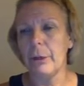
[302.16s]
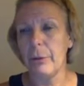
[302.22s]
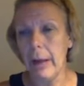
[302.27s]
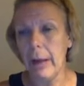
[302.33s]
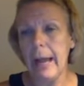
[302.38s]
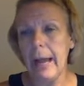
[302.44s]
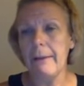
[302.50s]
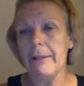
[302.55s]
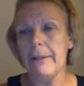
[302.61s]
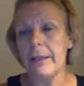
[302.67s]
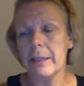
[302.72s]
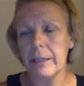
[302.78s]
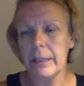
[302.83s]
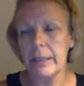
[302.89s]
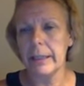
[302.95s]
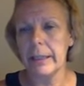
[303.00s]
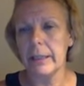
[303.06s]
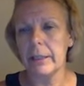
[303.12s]
You have the
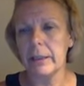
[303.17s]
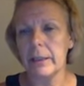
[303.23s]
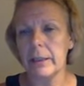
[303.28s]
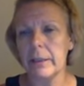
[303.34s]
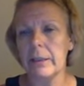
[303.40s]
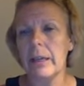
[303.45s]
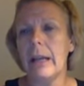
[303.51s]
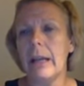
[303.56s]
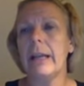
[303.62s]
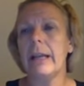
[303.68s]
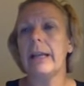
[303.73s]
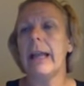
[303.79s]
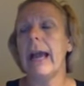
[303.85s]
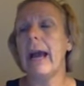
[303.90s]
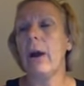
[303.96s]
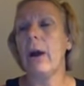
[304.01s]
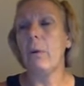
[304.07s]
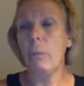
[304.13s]
skills.
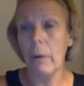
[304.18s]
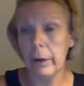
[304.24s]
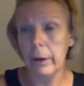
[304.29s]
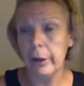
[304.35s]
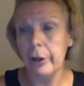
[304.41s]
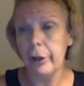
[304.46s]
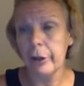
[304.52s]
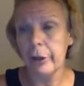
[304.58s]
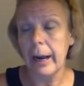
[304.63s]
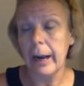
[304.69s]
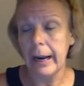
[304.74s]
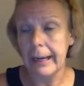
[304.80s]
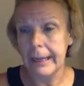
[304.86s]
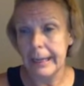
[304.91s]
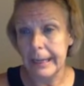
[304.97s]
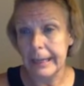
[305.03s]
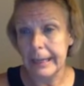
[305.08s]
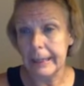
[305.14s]
Now, what are your
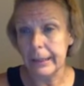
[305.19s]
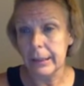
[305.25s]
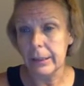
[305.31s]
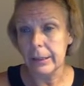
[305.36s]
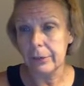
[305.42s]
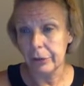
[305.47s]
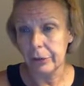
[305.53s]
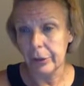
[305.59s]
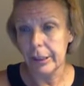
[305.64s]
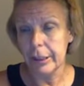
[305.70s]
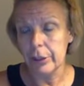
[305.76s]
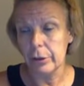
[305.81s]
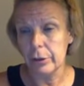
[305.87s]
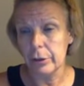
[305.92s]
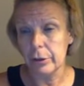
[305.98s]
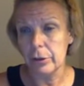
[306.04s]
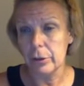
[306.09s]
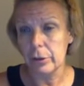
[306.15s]
ideas for
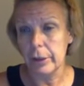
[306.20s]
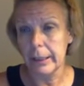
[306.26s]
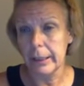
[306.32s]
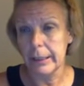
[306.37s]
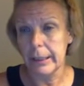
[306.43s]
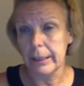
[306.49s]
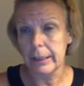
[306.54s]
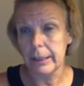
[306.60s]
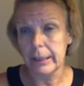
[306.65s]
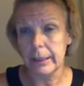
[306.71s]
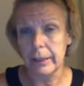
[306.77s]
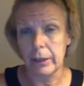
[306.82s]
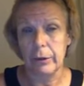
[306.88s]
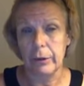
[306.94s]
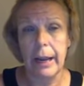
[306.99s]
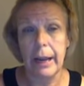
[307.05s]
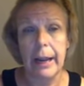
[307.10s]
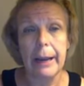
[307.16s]
digital storytelling?
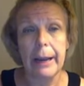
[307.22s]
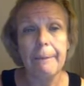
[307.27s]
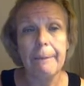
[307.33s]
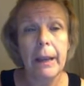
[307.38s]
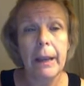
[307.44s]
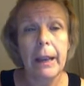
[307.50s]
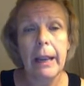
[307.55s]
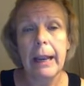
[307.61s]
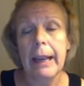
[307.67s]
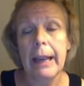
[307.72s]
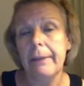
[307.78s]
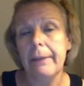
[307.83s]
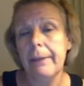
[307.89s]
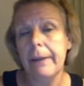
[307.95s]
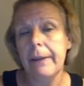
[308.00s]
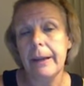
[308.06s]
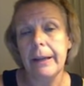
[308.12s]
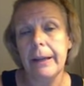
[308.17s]
Okay.
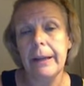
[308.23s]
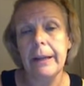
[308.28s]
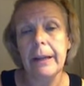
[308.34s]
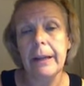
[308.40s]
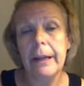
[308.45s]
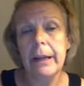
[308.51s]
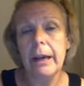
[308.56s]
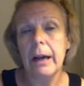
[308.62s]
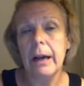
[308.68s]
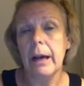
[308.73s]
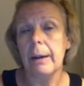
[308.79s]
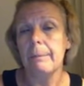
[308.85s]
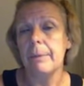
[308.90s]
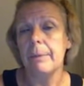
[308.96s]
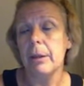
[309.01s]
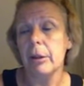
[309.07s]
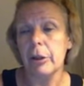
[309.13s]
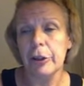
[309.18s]
And then
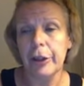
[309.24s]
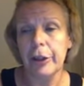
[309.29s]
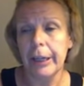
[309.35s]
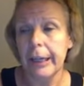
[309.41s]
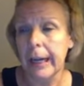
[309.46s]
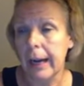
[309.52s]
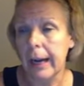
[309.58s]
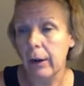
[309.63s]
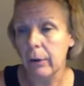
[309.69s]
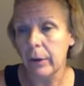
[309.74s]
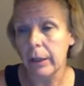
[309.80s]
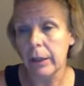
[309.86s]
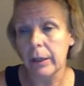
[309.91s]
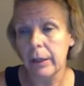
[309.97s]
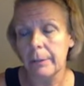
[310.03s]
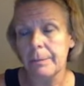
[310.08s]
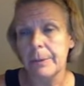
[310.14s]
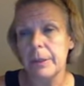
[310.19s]
the learning
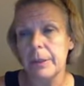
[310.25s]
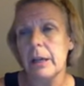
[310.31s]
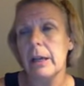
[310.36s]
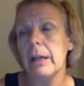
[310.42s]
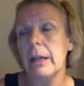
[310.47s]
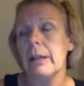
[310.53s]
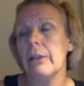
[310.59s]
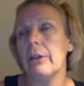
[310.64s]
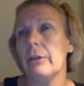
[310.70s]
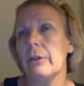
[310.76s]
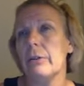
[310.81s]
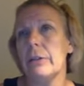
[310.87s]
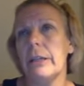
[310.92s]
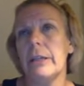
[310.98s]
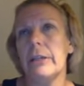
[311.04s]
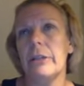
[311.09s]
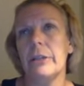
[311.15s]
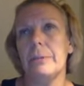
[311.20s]
outcomes, those
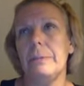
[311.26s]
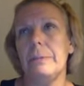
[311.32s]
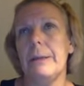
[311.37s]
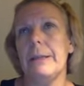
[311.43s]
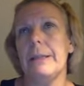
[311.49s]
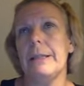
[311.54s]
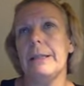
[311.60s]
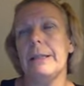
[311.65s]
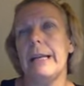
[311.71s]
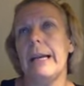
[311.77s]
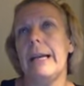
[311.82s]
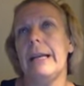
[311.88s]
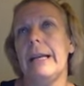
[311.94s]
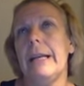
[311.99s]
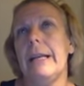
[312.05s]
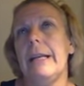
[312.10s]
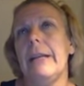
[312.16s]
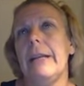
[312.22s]
can just be
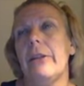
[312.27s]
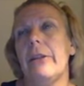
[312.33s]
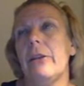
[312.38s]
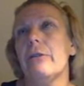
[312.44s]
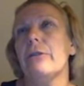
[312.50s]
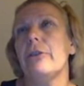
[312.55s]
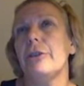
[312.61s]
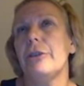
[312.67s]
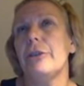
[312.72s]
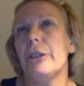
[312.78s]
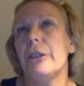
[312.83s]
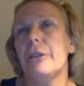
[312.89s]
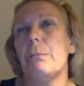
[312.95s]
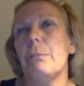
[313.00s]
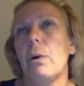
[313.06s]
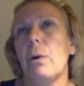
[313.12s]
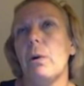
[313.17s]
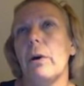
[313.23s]
stated. Those are
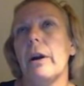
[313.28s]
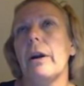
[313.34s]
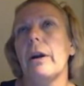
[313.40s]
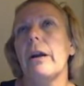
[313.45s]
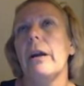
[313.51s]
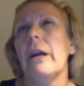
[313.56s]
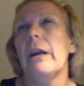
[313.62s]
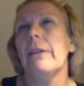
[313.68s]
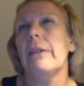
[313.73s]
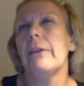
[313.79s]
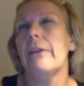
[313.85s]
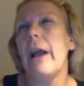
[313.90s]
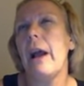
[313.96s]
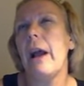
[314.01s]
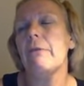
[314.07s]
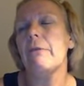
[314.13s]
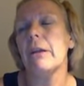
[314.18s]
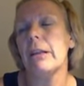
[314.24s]
just more, they're
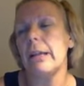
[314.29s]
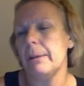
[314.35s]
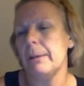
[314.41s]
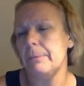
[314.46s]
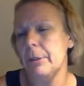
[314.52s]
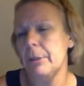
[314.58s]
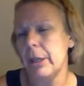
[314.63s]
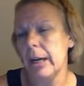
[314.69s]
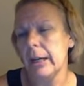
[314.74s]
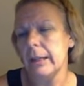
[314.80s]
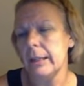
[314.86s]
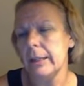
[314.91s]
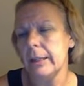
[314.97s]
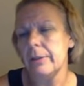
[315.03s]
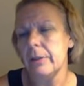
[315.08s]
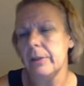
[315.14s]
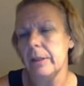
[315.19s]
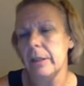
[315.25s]
not really
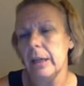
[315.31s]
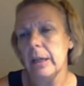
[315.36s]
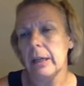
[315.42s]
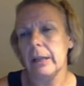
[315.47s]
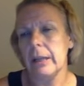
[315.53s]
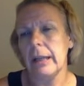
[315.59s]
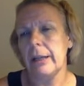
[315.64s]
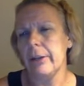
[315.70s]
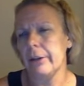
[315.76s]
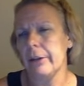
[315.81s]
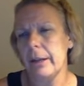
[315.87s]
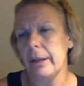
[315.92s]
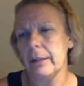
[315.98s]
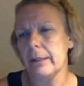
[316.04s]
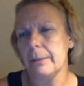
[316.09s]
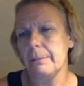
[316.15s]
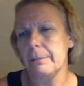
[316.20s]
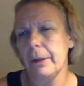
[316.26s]
objectives like your
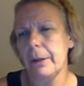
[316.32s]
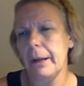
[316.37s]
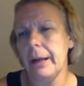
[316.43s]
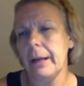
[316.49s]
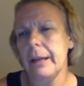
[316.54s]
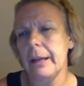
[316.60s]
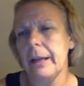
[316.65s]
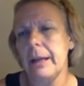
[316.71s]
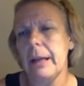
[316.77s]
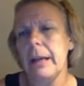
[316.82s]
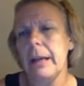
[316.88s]
lesson plan.